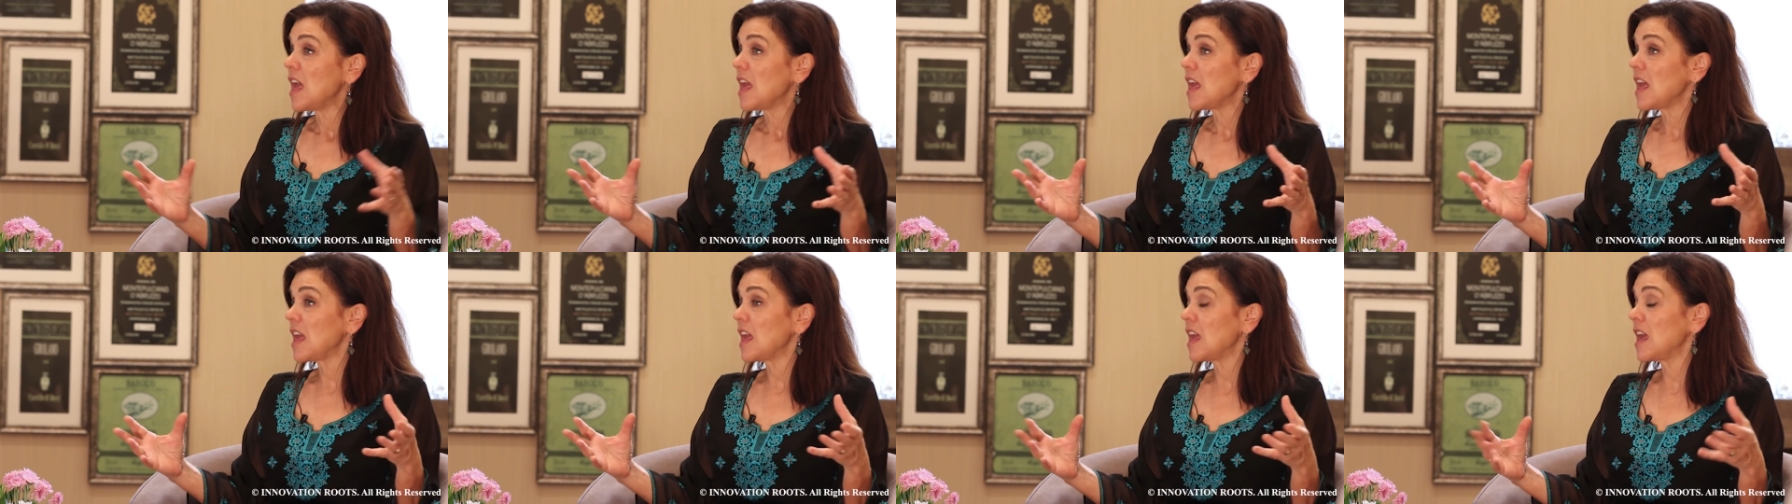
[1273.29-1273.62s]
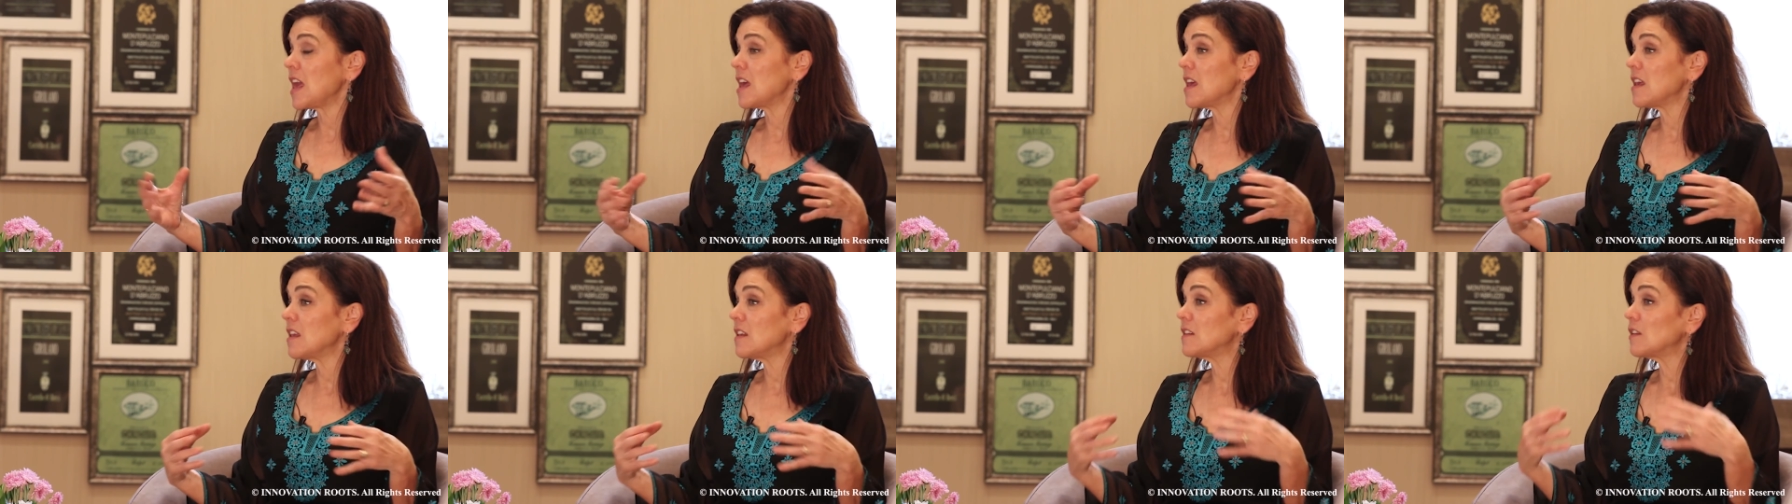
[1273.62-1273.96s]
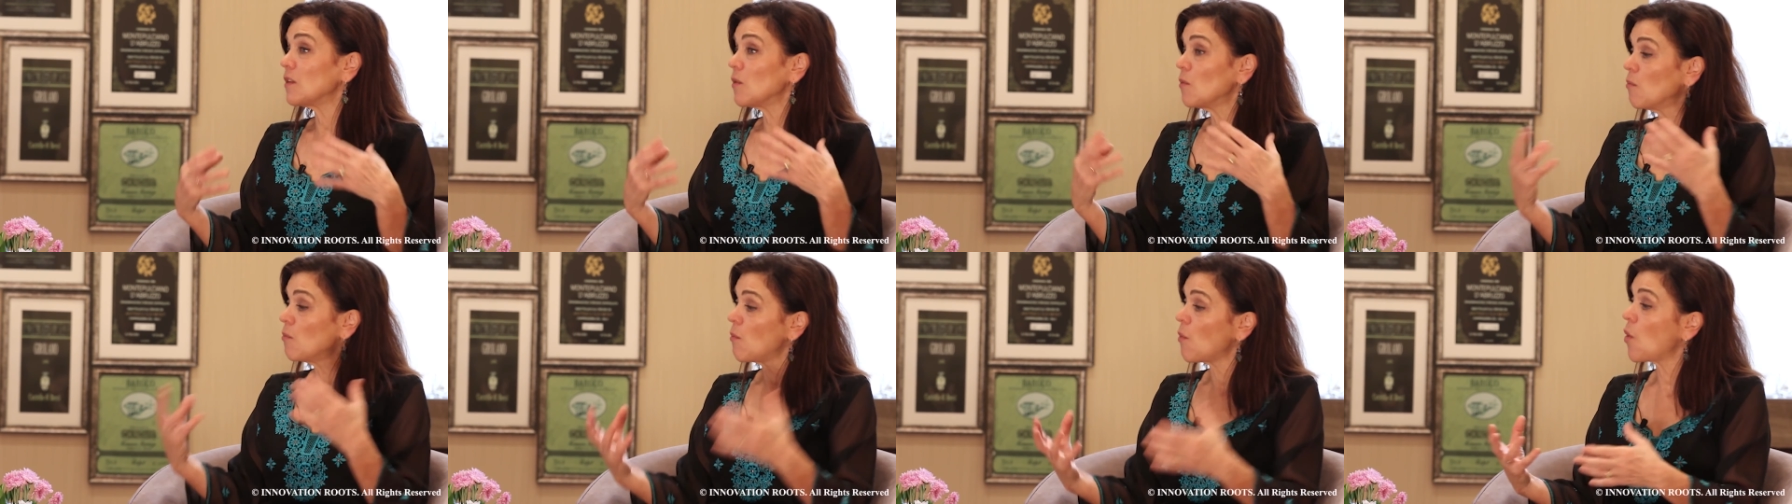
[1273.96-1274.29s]
is
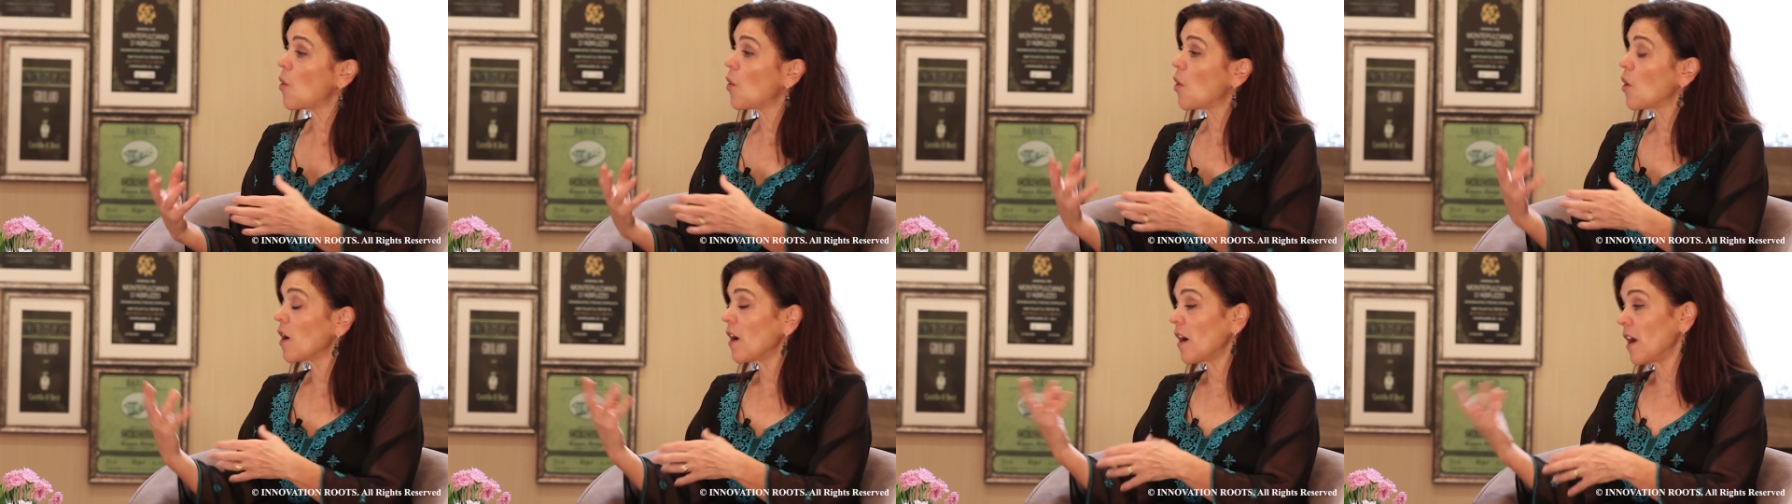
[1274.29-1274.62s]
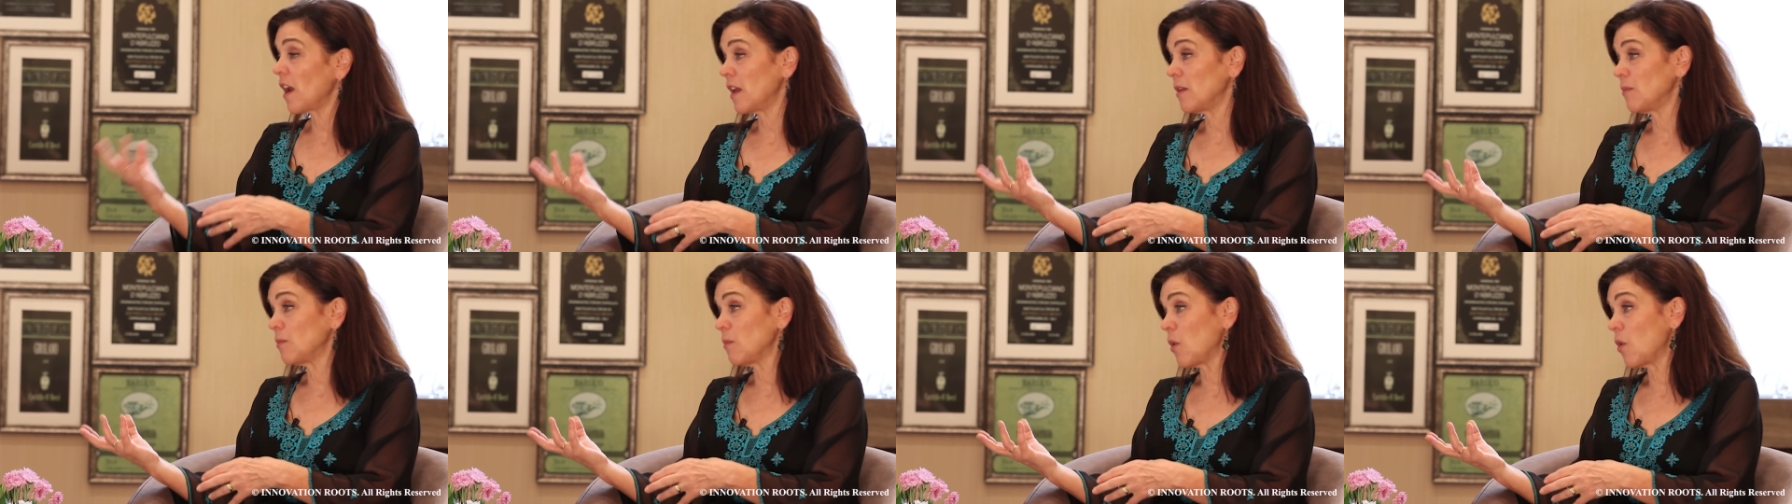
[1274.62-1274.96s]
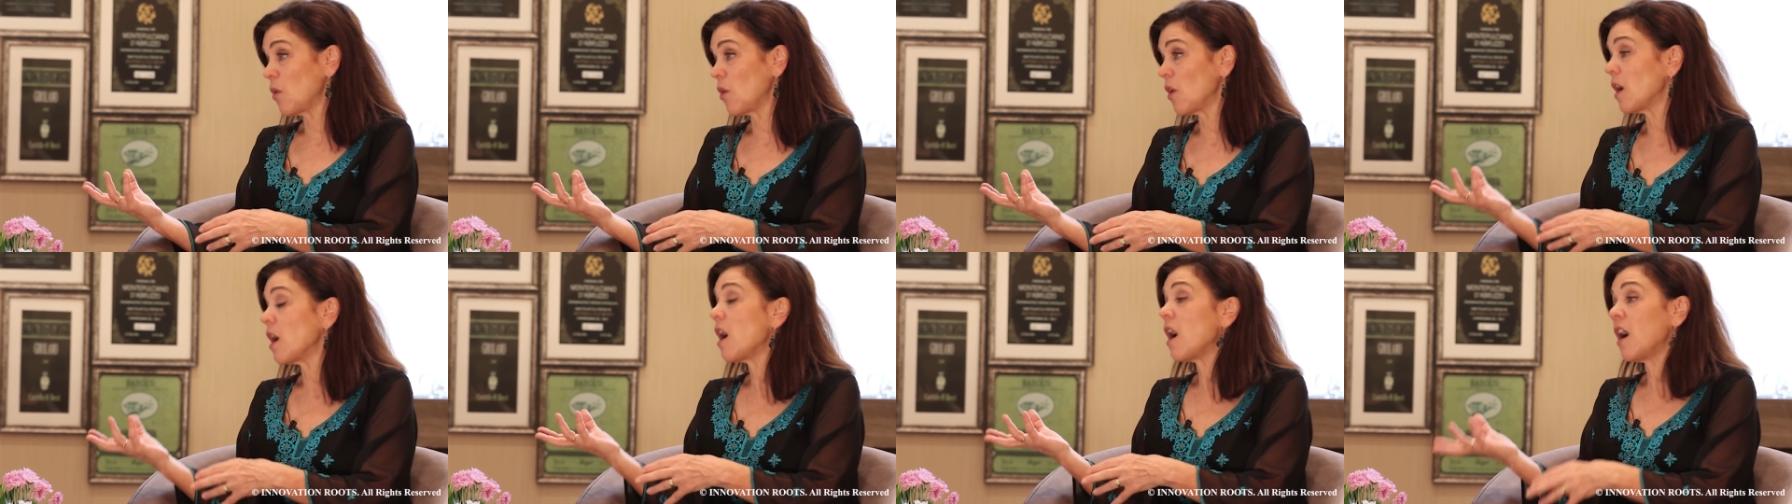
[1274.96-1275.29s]
more and
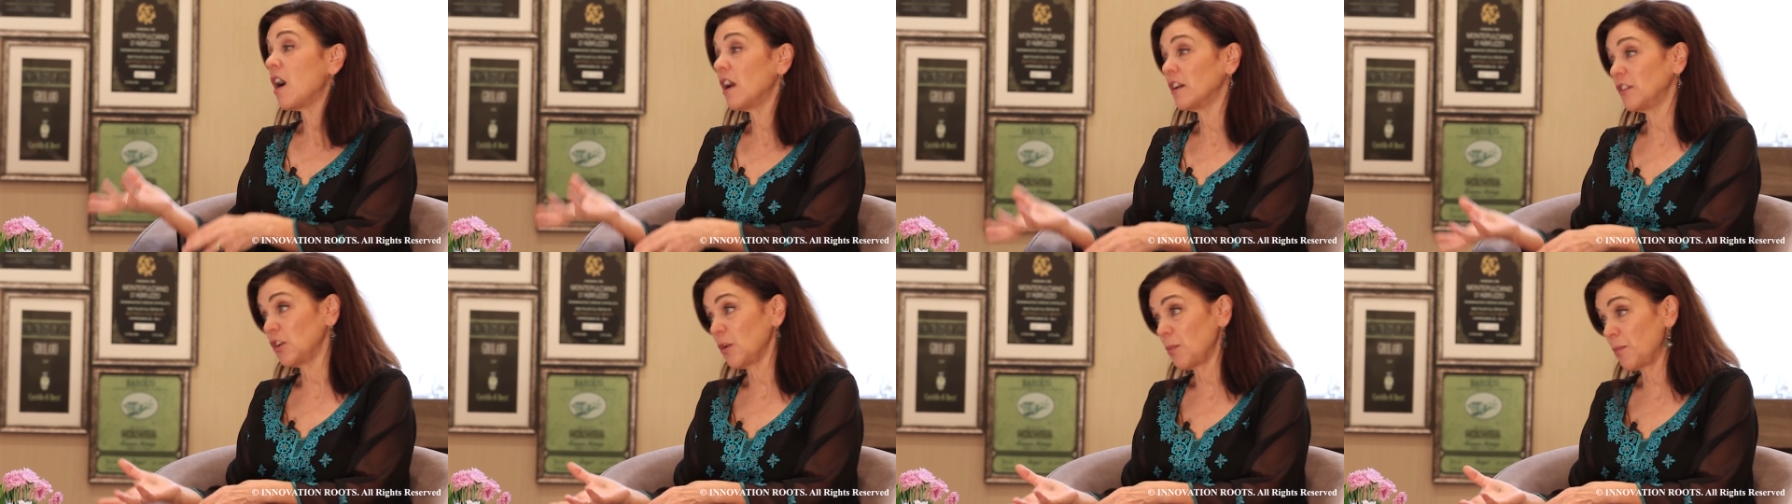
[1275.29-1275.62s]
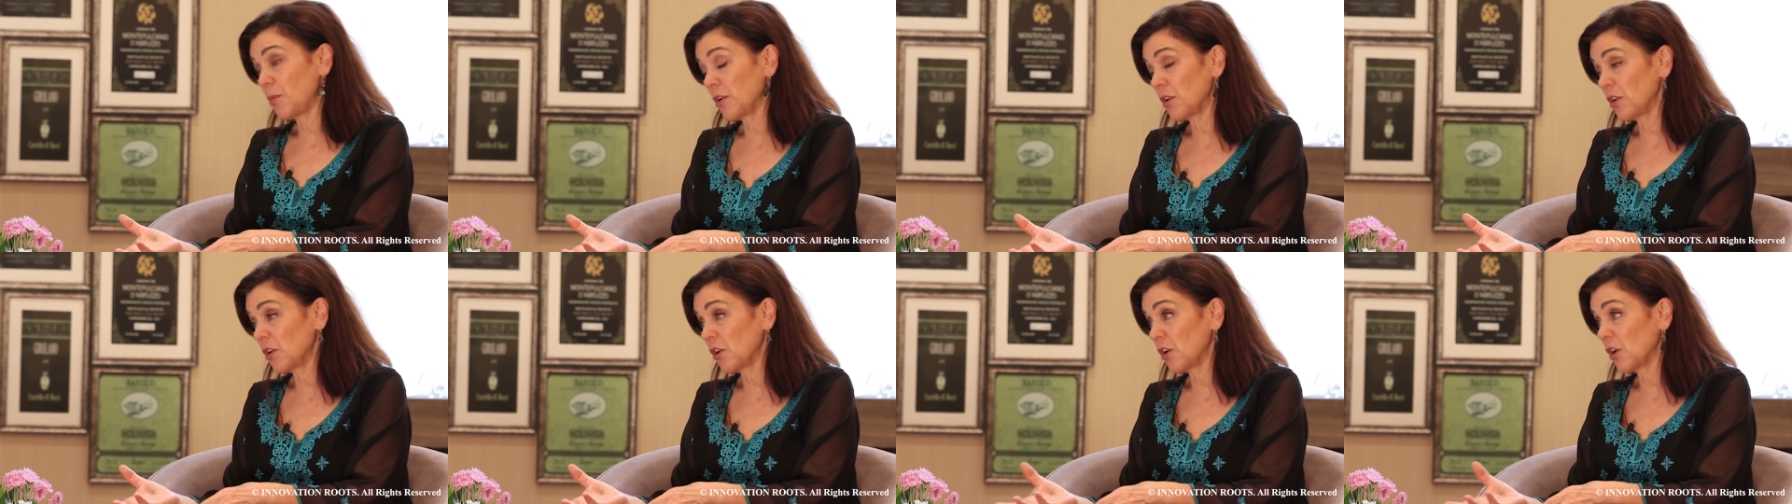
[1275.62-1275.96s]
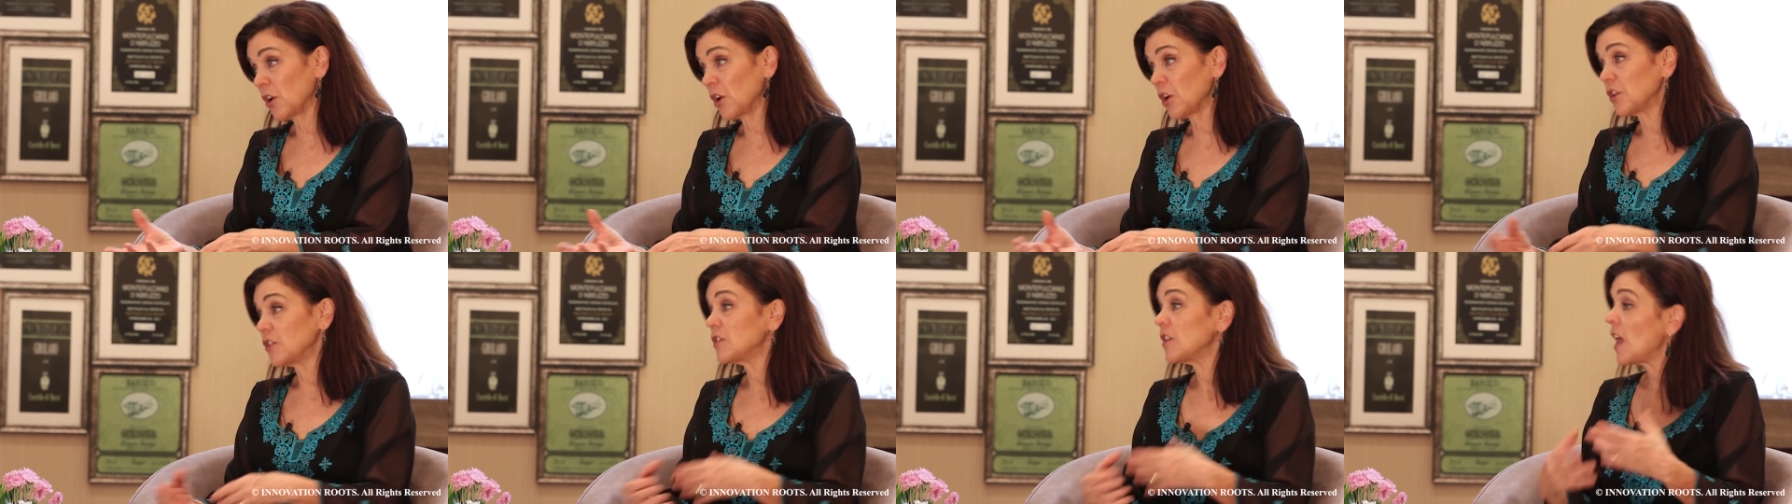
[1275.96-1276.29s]
more
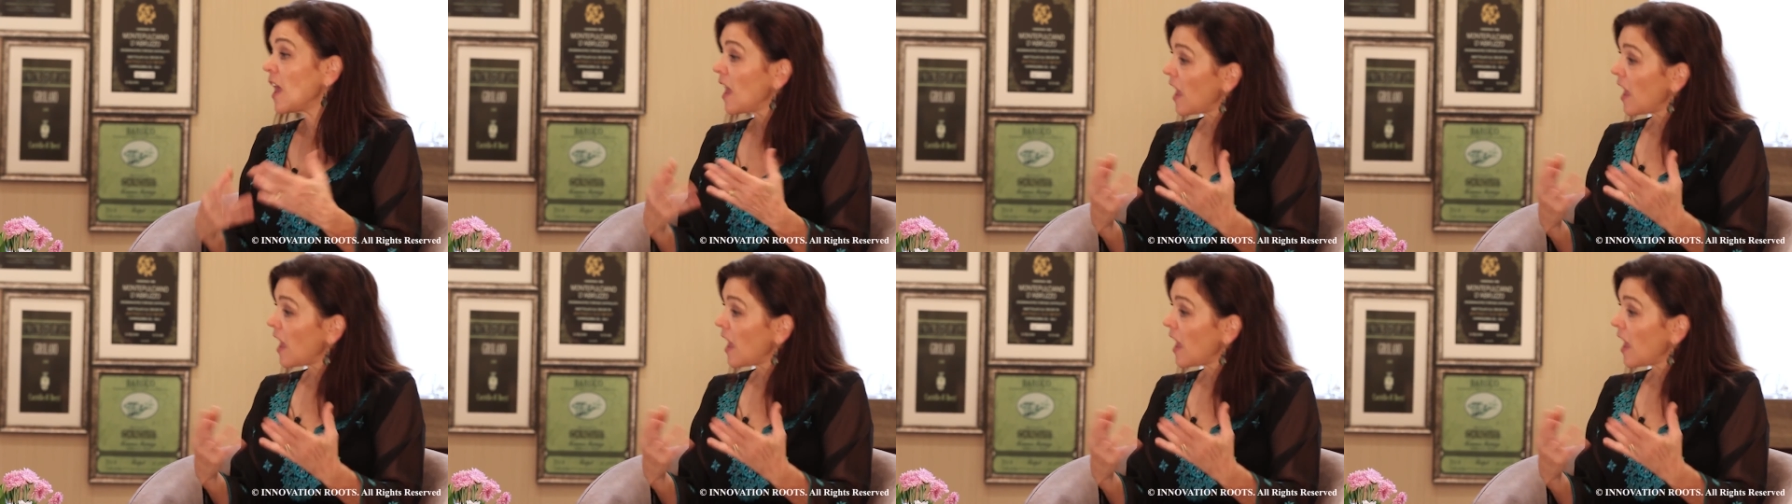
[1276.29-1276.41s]
entrepreneurs,